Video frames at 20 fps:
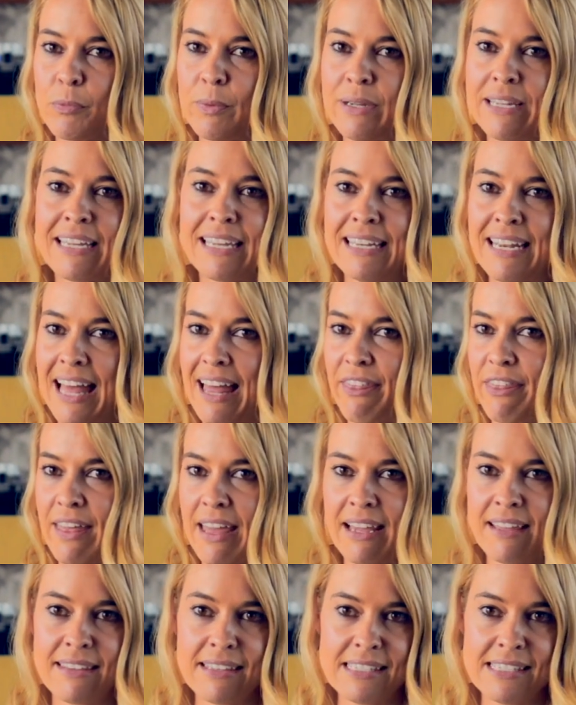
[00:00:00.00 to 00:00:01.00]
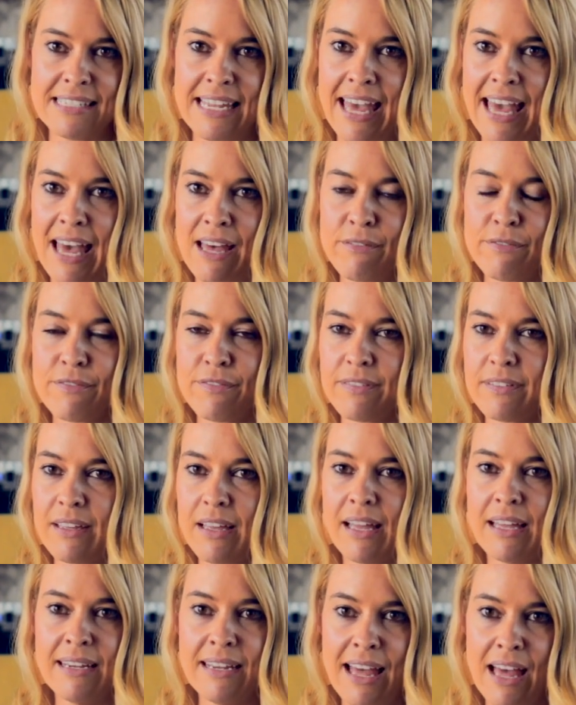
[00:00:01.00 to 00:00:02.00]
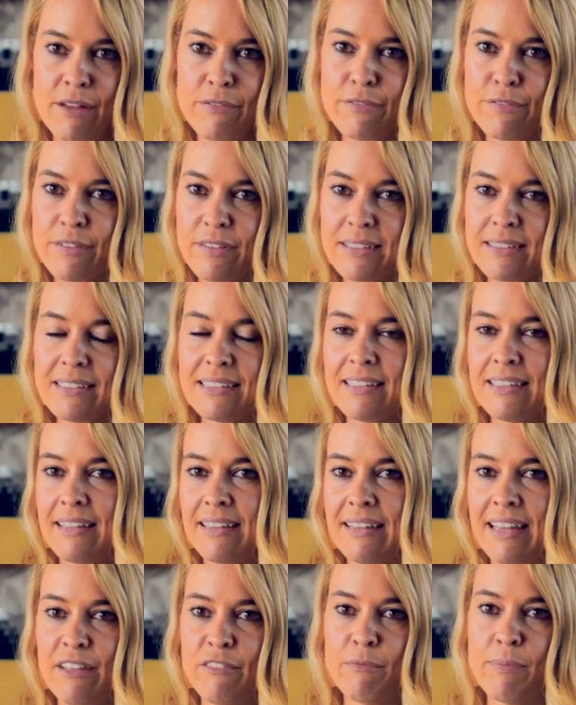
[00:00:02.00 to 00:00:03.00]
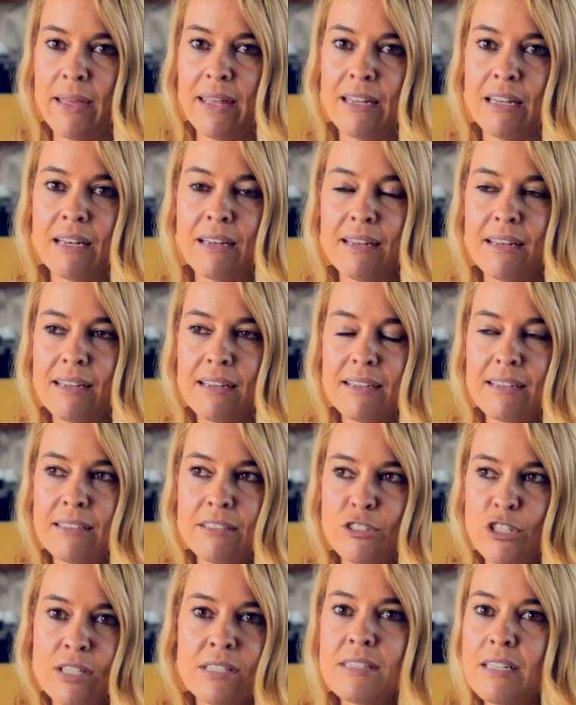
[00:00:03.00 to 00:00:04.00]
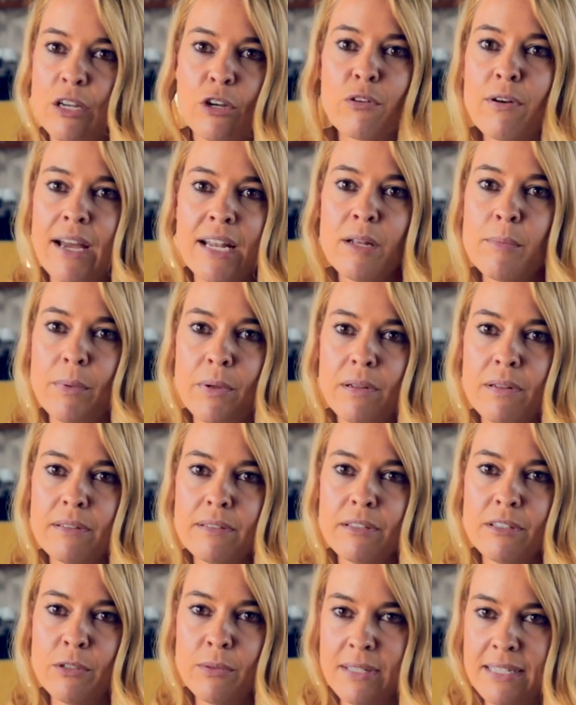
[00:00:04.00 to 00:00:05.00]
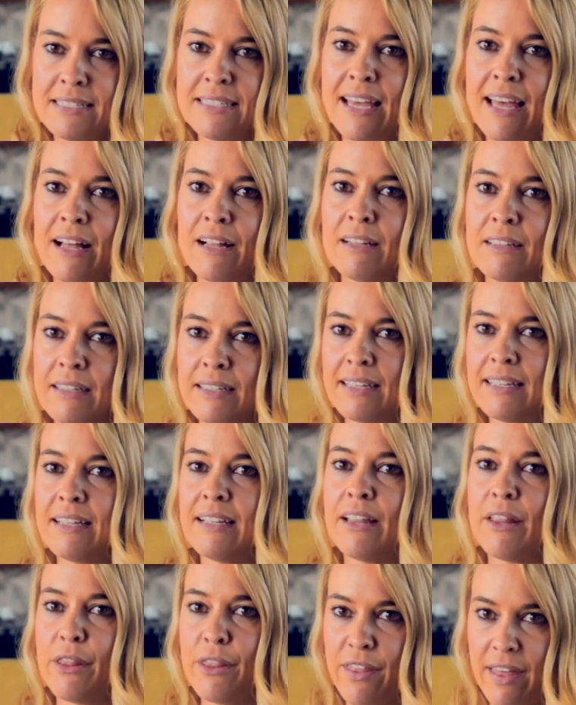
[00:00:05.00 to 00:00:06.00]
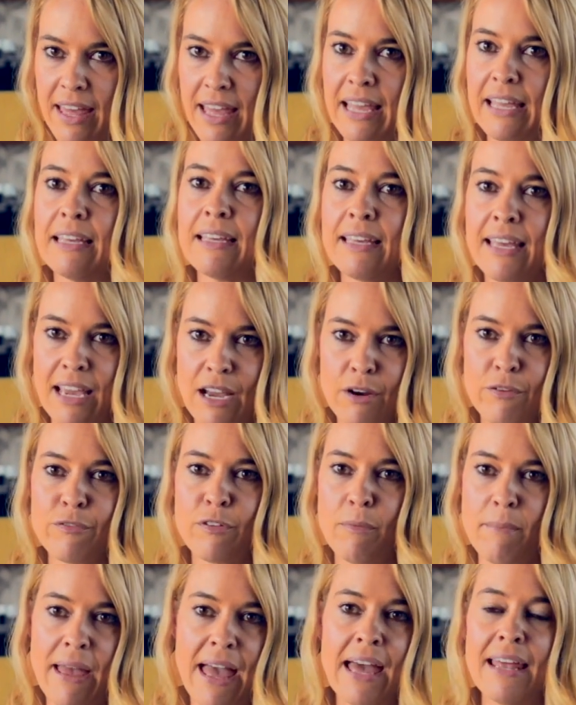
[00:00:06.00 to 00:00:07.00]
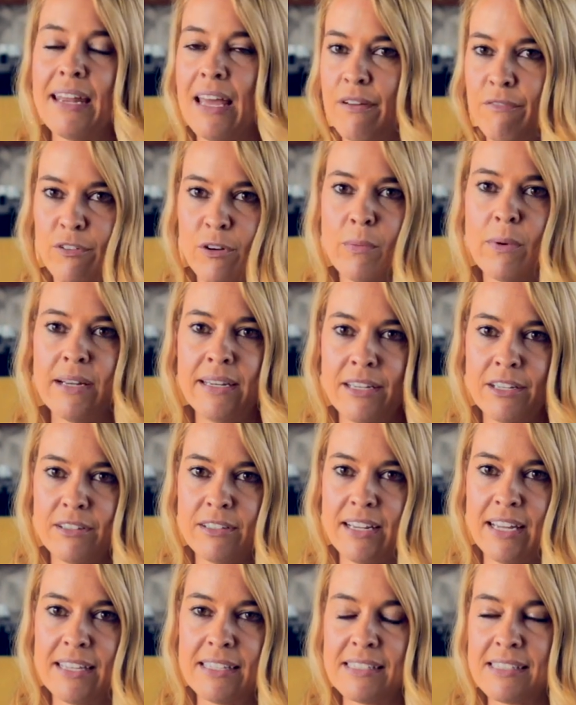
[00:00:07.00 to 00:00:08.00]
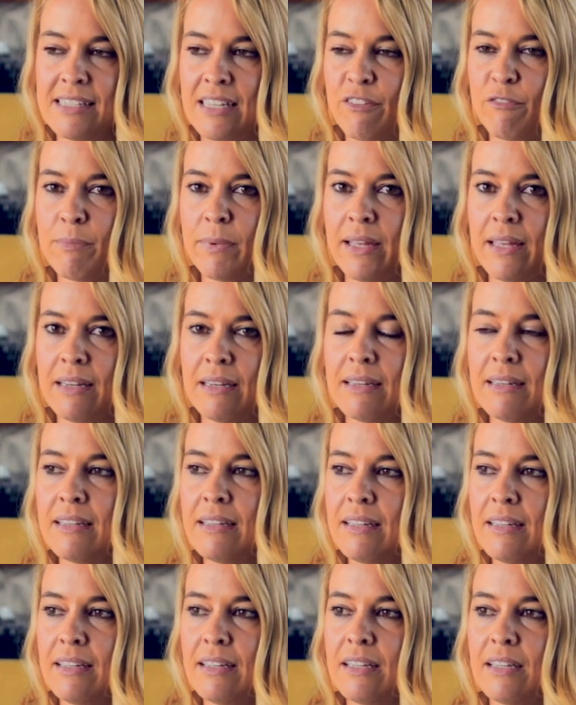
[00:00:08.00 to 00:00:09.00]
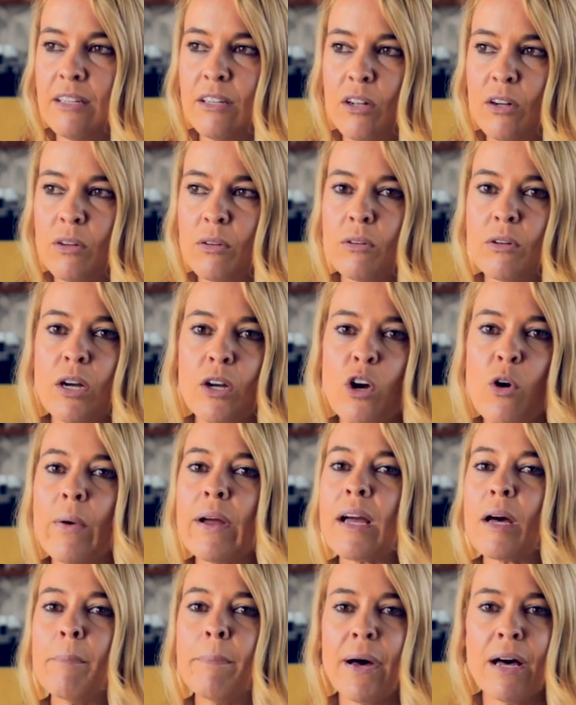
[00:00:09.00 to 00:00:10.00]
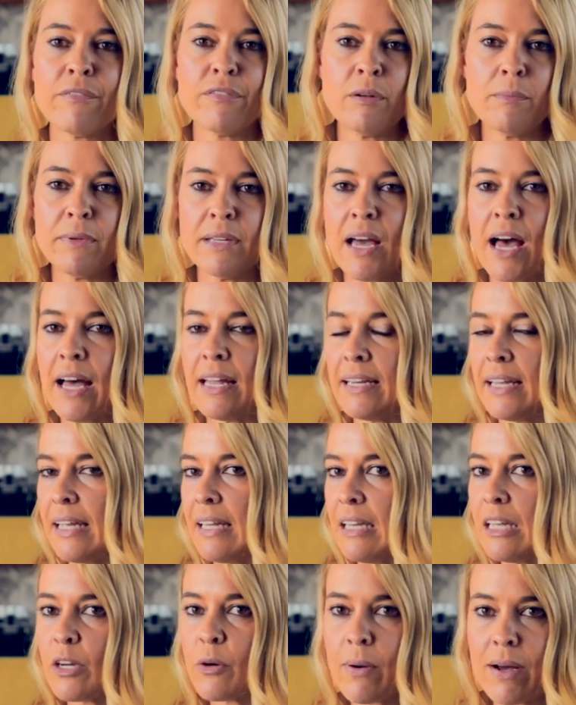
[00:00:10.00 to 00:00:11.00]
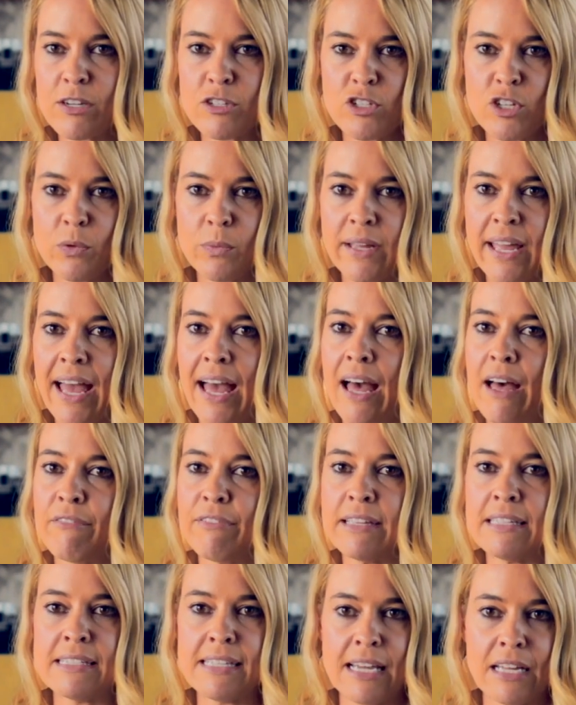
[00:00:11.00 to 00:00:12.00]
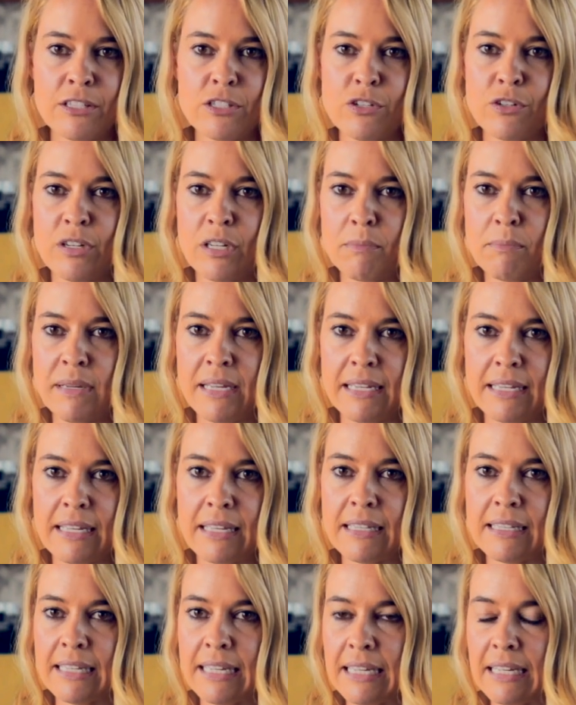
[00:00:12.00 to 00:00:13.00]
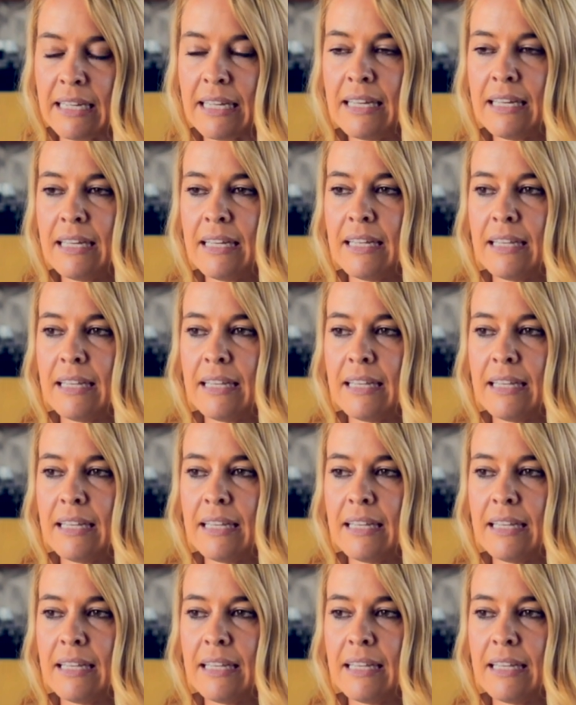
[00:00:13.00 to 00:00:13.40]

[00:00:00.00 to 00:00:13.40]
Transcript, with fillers: we cannot thank the staff enough. They've been just incredible. You can tell they care for Matt. Everyone here does. They've been, you know, going above and beyond. Any question we have, it's answered immediately.